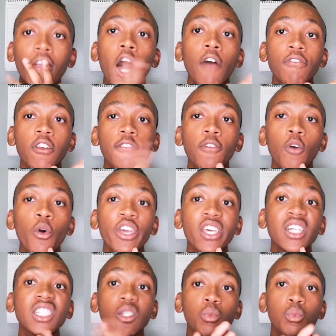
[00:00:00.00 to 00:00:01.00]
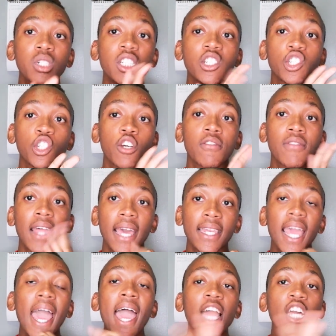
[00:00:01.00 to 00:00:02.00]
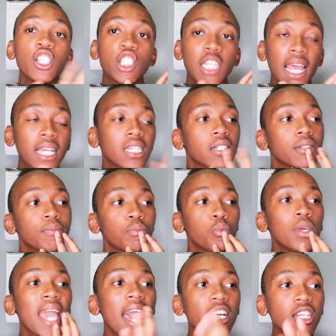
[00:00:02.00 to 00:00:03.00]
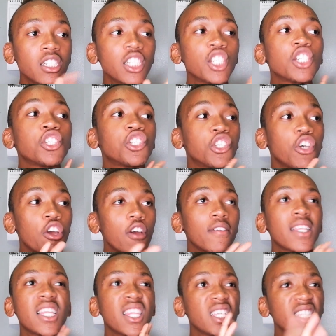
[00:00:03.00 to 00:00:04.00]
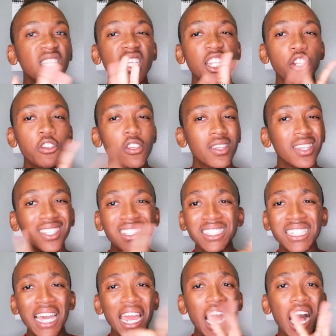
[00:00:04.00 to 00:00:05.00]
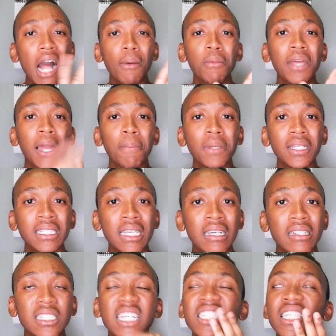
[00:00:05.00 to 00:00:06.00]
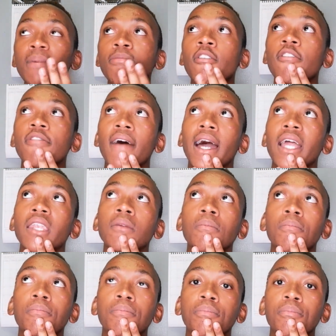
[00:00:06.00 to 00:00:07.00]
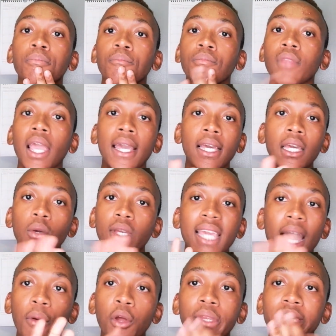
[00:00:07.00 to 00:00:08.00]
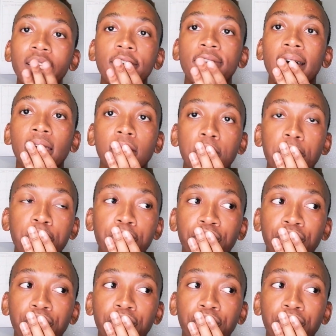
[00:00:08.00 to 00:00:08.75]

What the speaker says: After 4 years, we deserve that. Like, we actually deserve this. This entire album can be singles, except for Fun. Yeah, we don't need Fun.